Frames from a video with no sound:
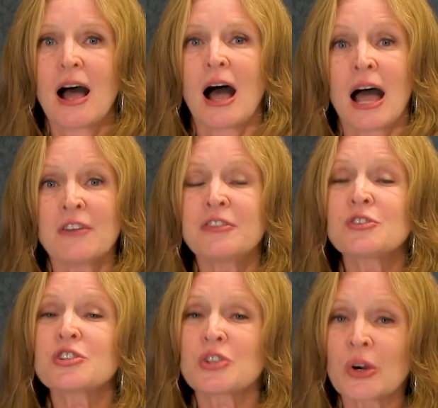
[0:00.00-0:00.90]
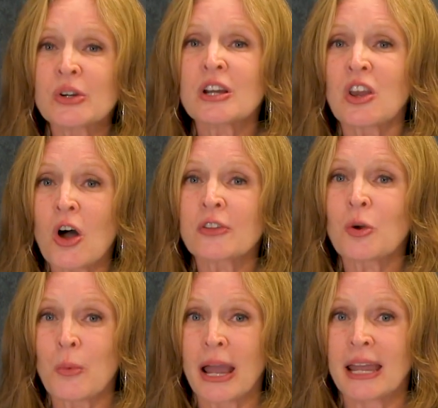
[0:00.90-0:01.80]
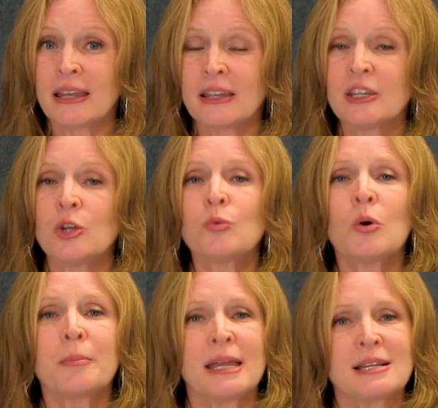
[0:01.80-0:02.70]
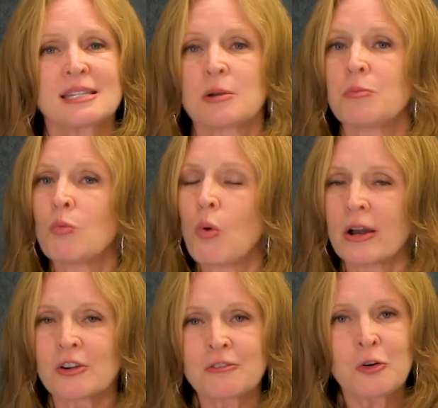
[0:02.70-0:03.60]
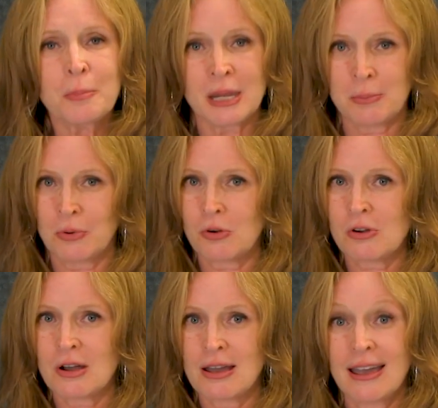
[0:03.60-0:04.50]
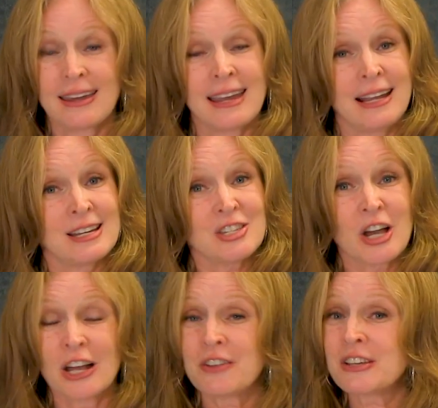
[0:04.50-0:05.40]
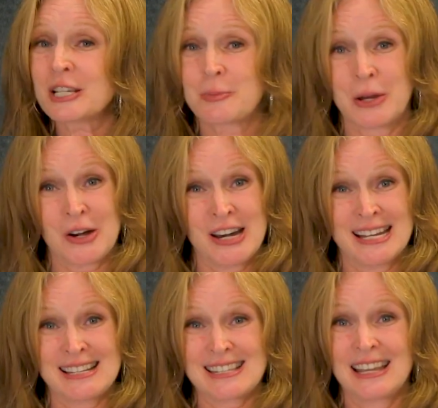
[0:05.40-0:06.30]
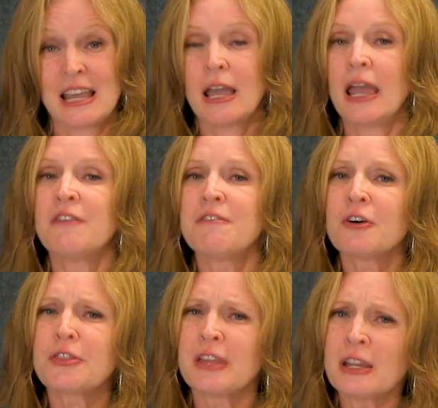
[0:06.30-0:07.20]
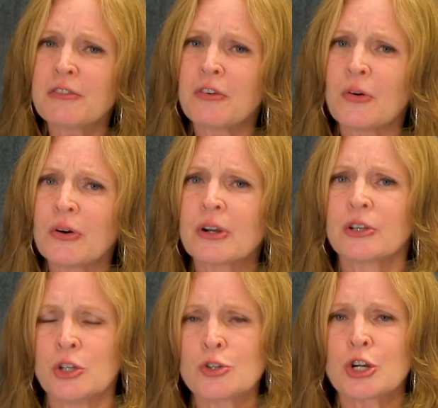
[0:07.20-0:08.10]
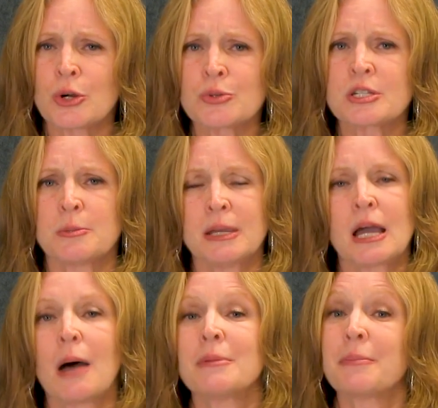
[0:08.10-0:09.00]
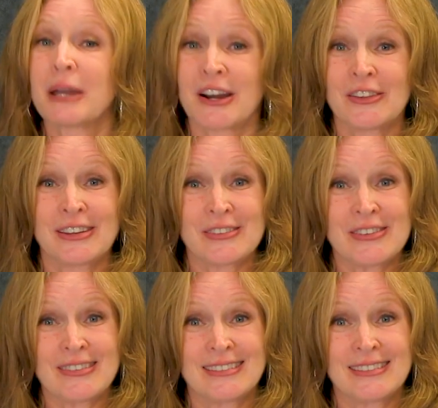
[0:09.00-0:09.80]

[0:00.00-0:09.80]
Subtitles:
I feel certain along the way you will meet some wonderful people, gain a ton of experience, and feel thankful you chose to become a paralegal.